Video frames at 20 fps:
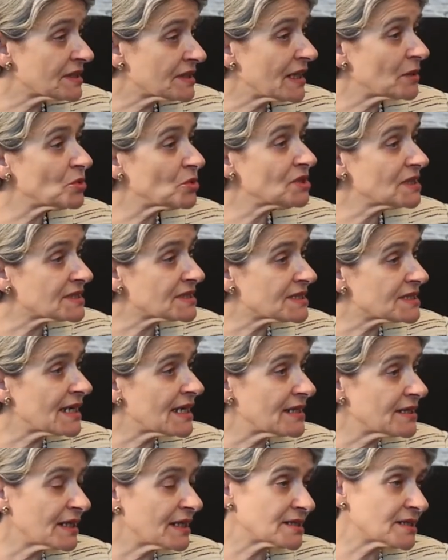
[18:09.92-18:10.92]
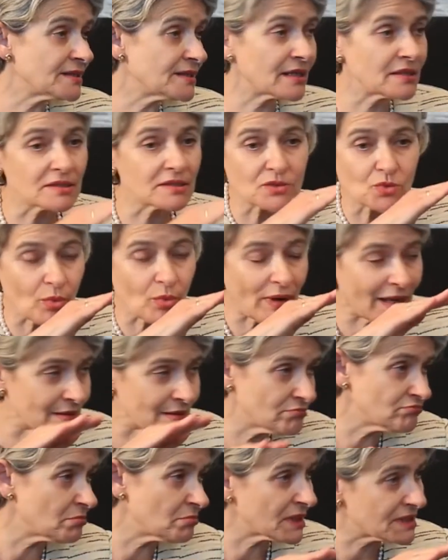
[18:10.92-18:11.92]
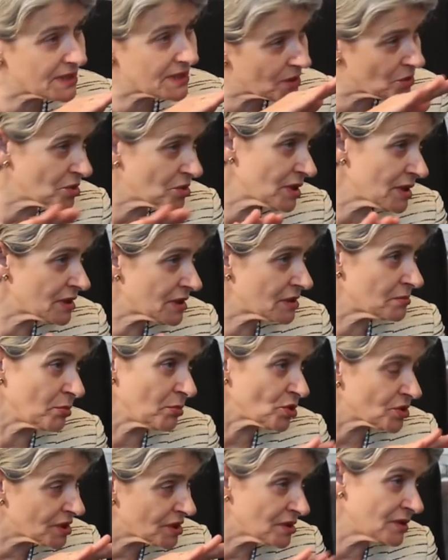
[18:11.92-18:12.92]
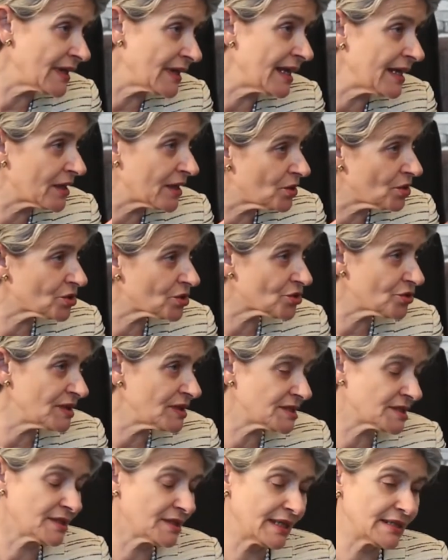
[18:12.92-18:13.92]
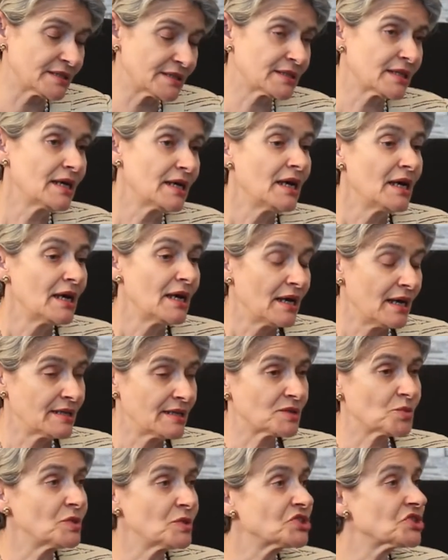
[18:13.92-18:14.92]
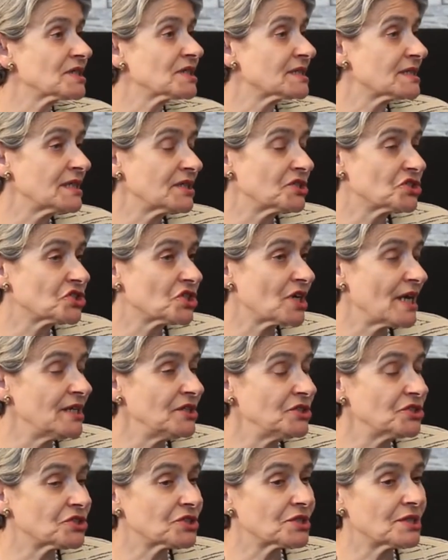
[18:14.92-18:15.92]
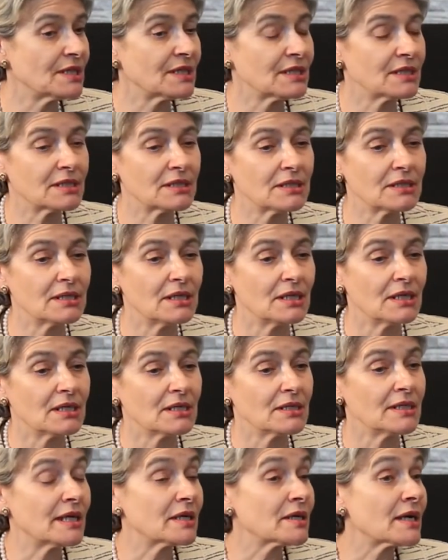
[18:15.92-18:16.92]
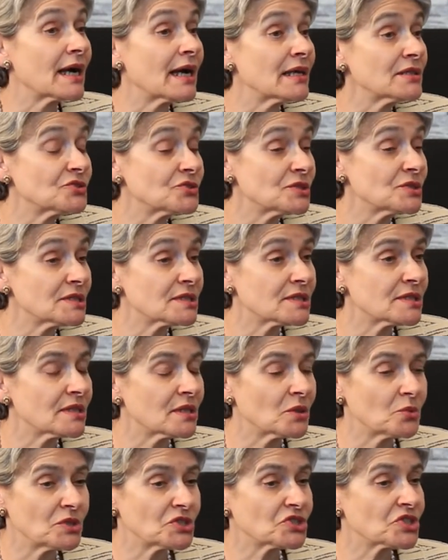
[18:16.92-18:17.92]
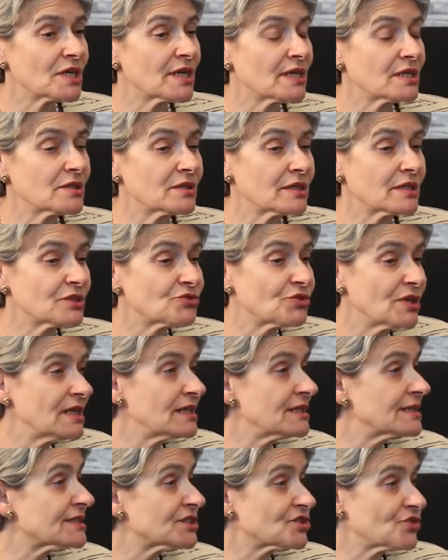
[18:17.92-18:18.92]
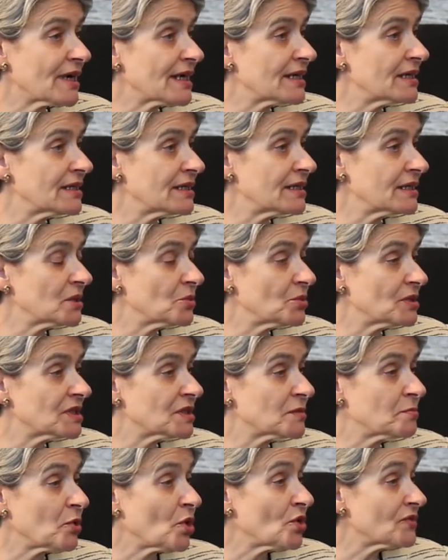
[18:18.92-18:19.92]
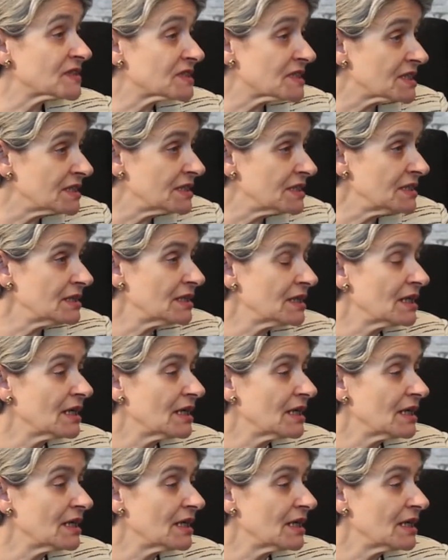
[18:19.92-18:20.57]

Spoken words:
I wouldn't say that there is one particular bottleneck or reason. As we just exchanged, there are countries which are really struggling with poverty.